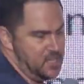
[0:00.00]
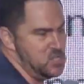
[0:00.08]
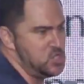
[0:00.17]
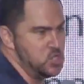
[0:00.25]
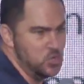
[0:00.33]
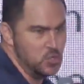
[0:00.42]

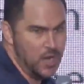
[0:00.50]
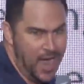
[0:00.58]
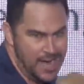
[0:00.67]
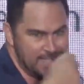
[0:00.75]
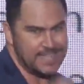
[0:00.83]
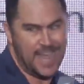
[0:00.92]
You do
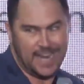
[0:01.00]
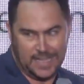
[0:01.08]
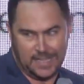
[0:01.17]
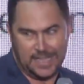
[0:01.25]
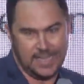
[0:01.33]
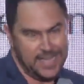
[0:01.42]
not
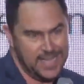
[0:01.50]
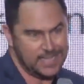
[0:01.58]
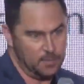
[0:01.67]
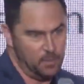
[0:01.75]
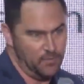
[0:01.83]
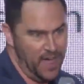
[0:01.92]
technically
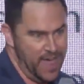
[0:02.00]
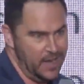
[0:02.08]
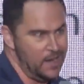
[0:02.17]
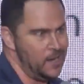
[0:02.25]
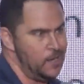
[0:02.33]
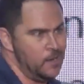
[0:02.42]
need to
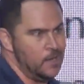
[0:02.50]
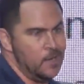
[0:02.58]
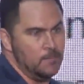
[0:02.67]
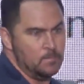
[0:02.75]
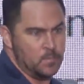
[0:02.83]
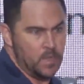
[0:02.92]
provide
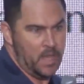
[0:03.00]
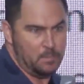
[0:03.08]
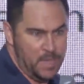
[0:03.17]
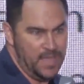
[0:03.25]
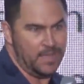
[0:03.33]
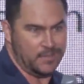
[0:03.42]
a
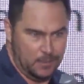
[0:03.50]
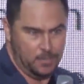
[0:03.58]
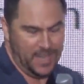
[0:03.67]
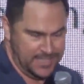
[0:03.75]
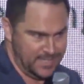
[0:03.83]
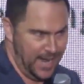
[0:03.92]
big,
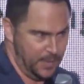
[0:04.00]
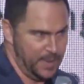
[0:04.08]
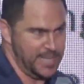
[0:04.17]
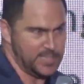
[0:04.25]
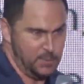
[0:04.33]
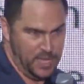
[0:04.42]
complex
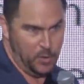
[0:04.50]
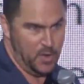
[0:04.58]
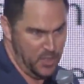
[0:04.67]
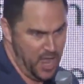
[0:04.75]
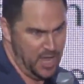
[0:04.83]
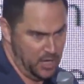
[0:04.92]
document explaining
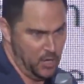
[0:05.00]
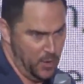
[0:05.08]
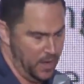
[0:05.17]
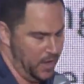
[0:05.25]
what the heck you're